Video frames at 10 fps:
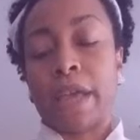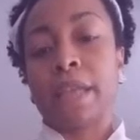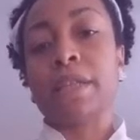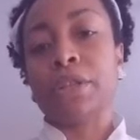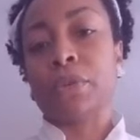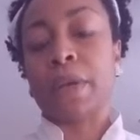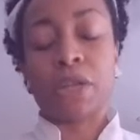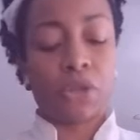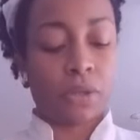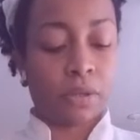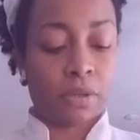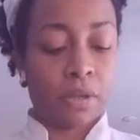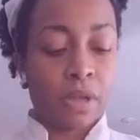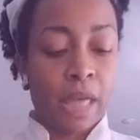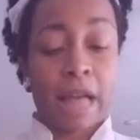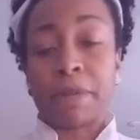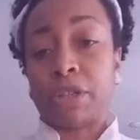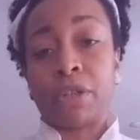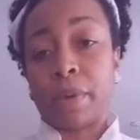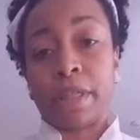that situation. I'm
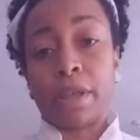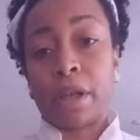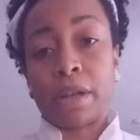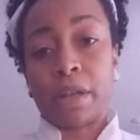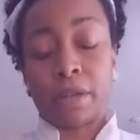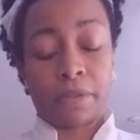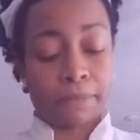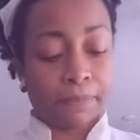not sure where they are now.